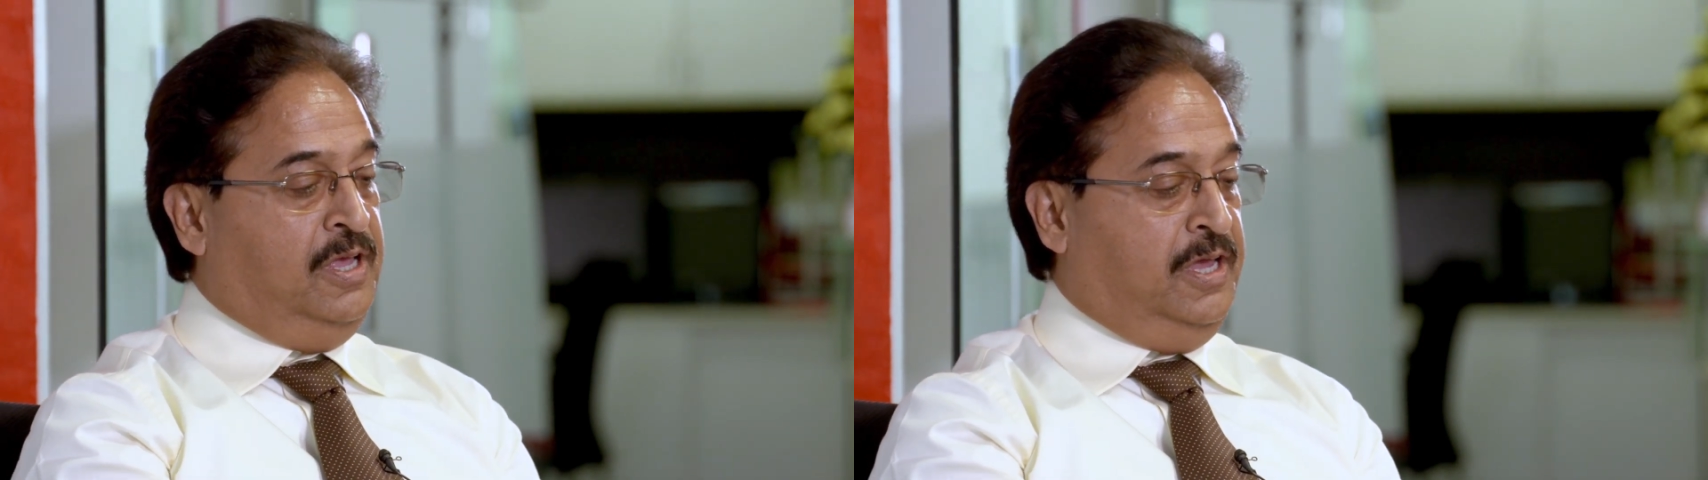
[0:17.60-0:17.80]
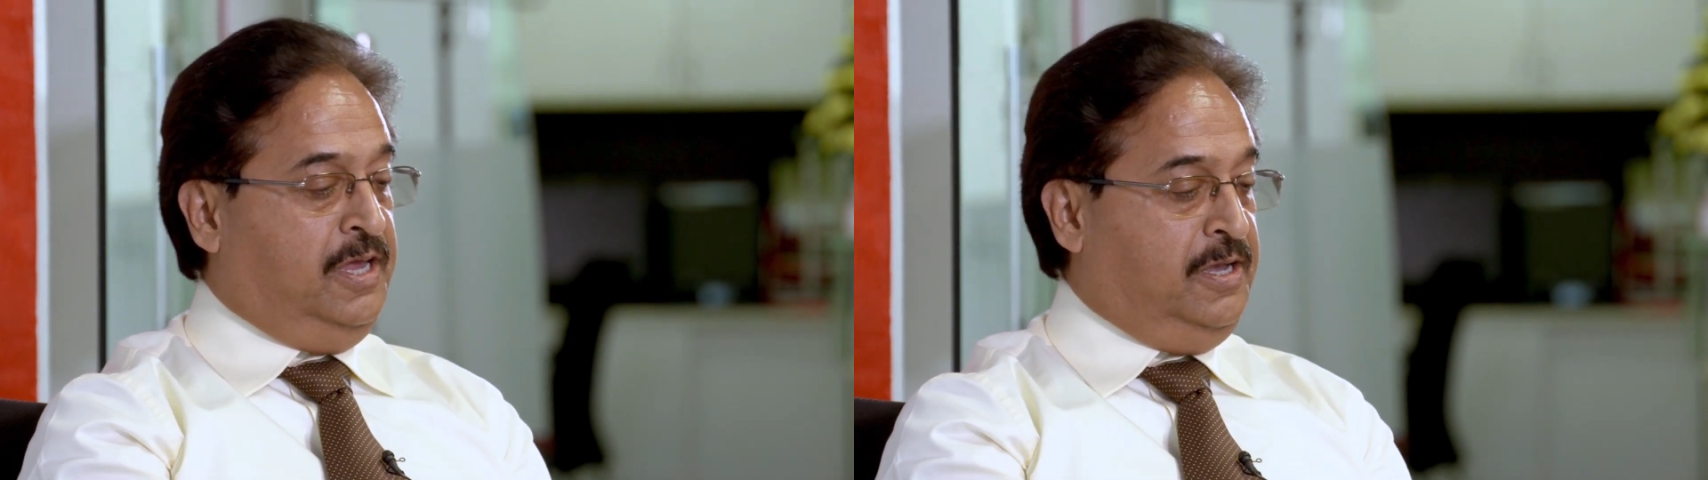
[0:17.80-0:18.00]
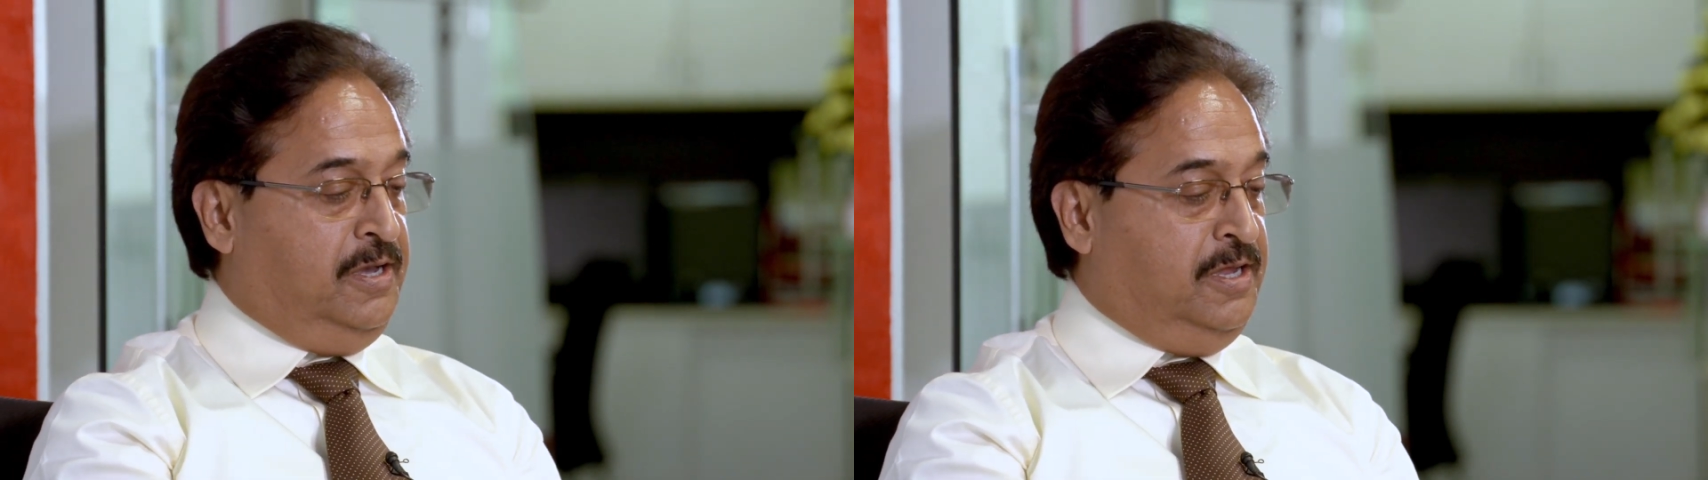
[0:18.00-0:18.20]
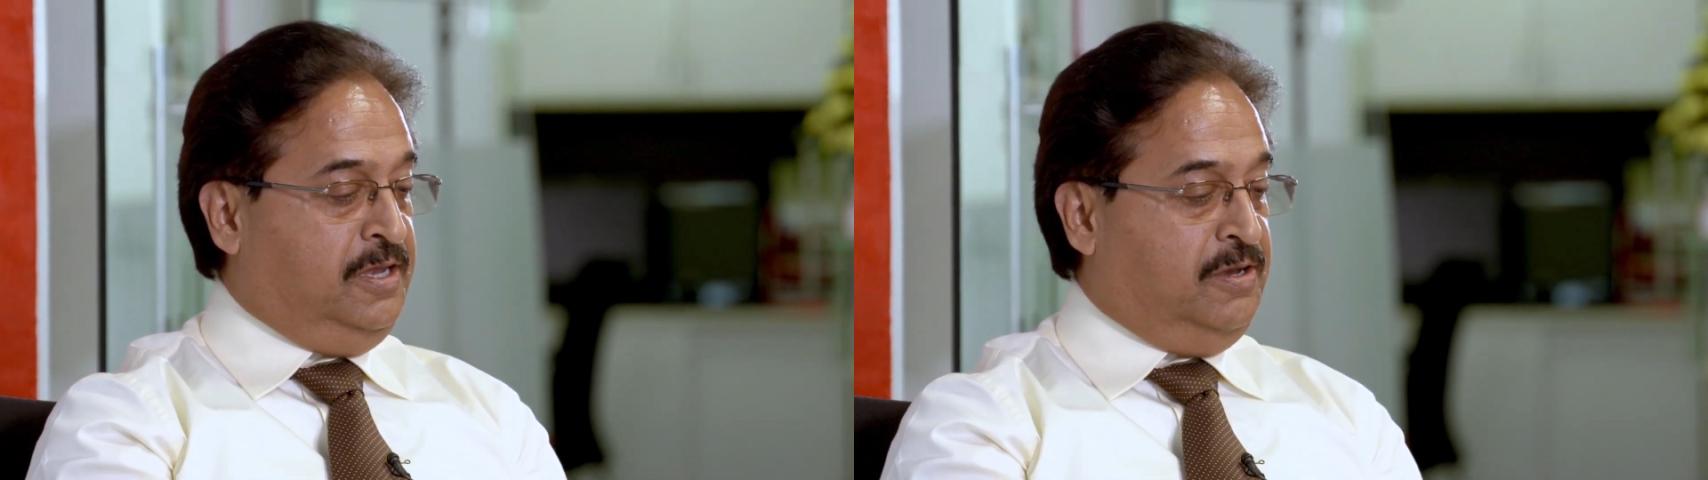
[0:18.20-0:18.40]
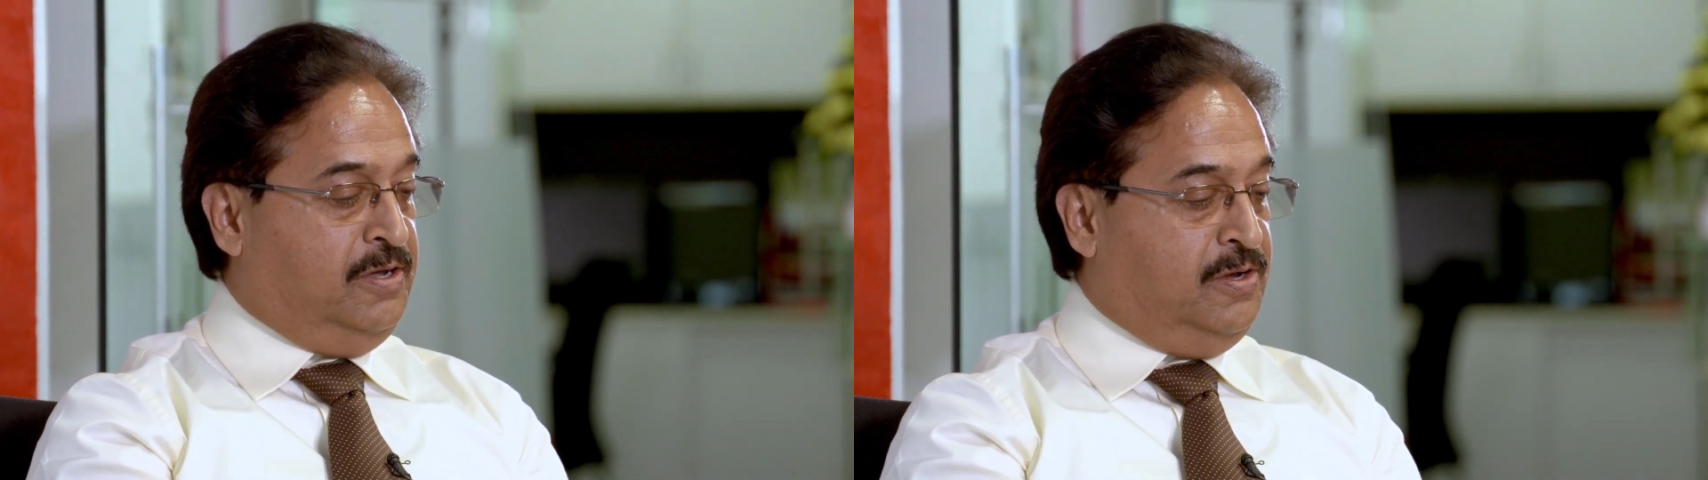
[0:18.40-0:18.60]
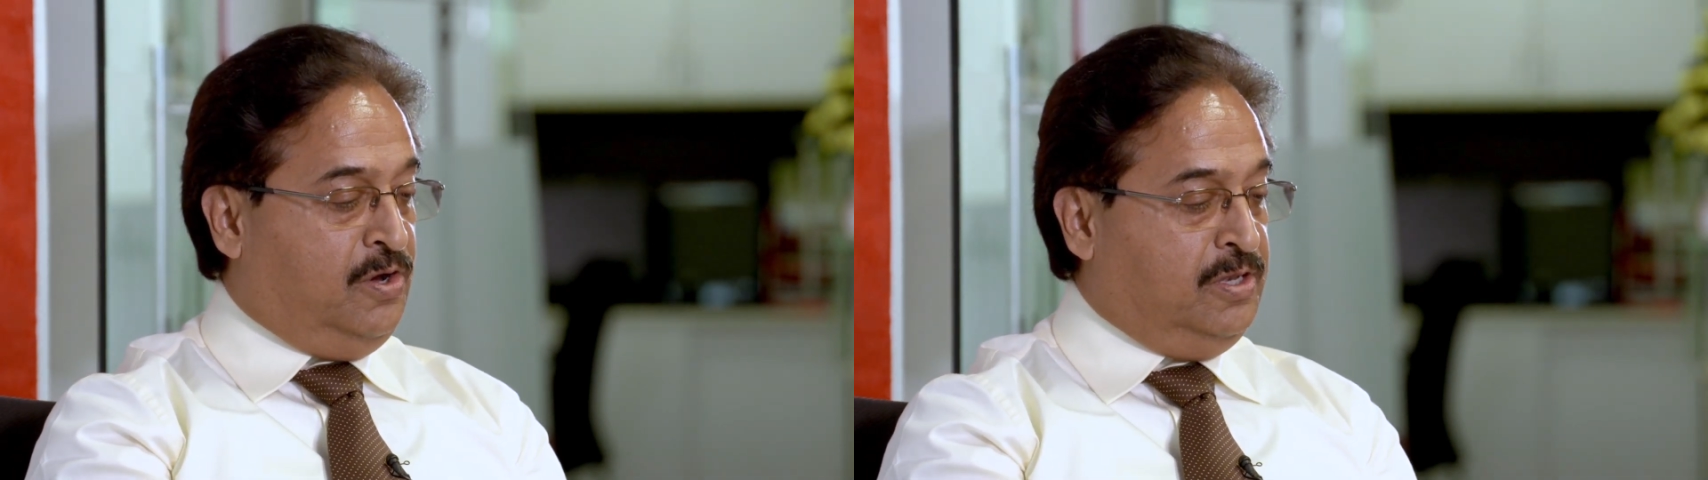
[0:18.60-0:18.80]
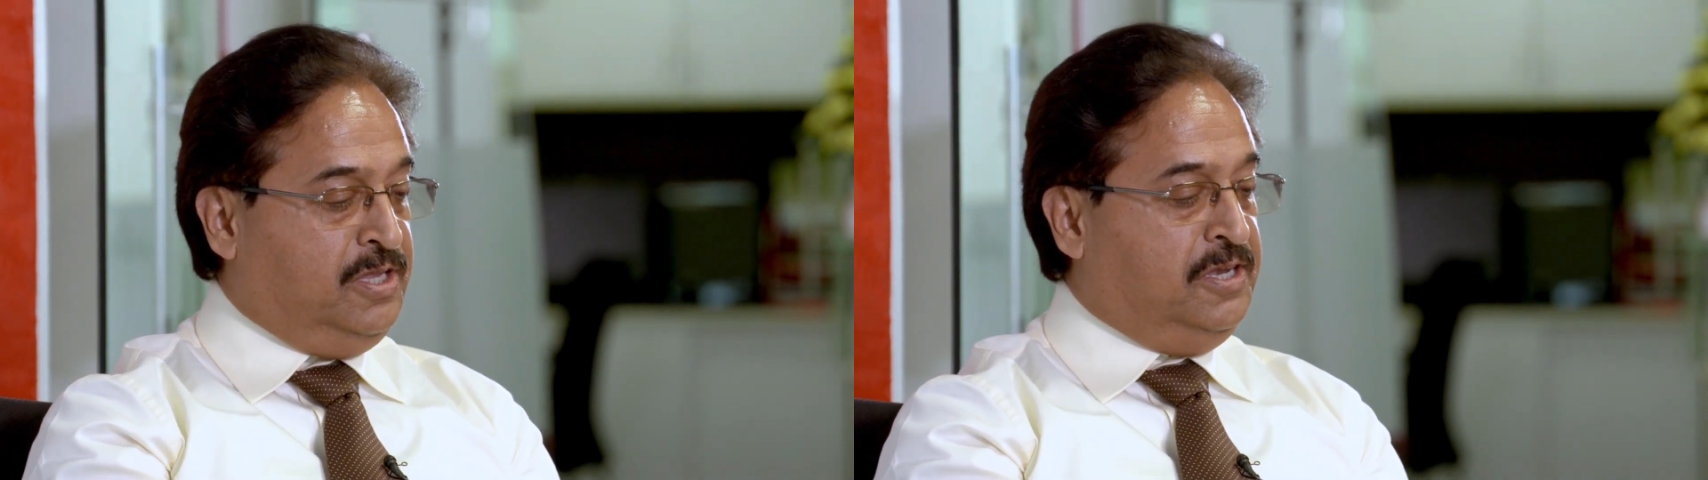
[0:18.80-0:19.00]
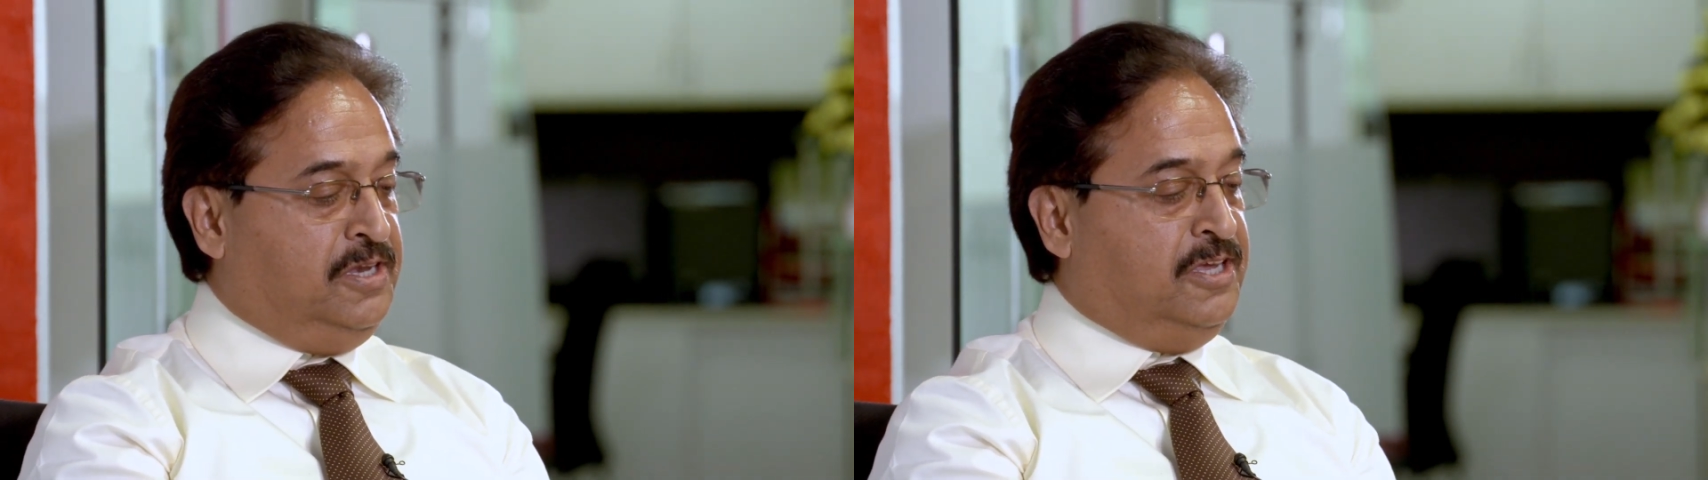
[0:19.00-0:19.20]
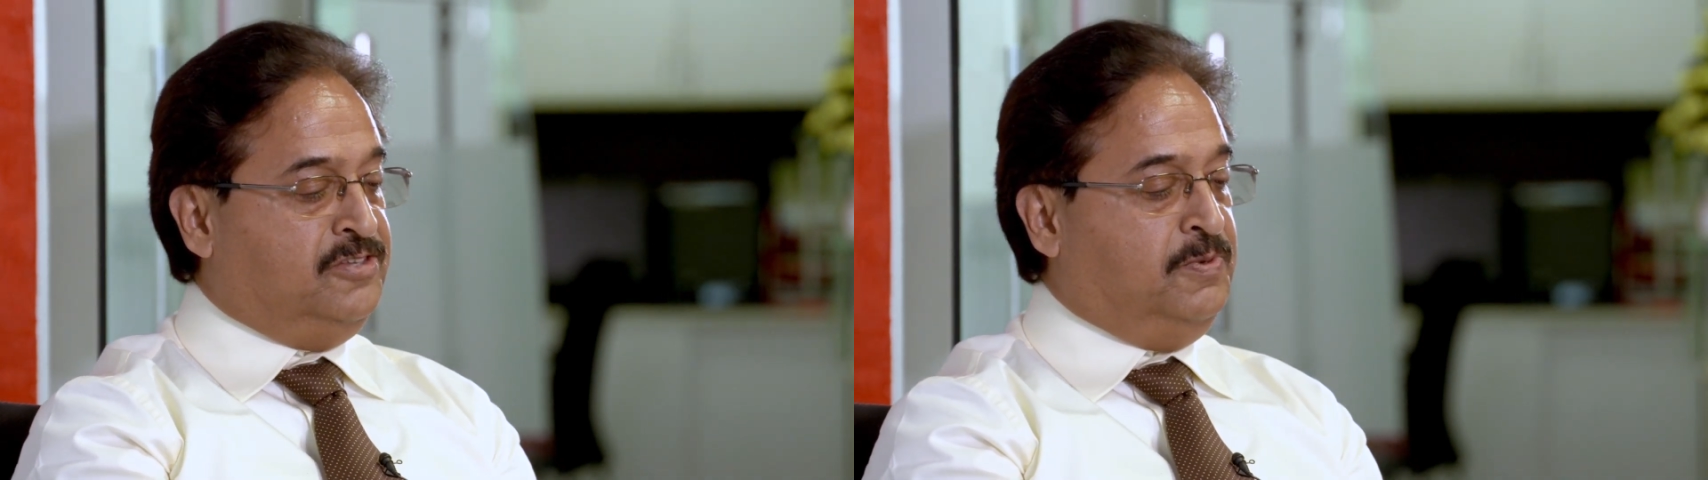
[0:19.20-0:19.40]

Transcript: and in all the areas,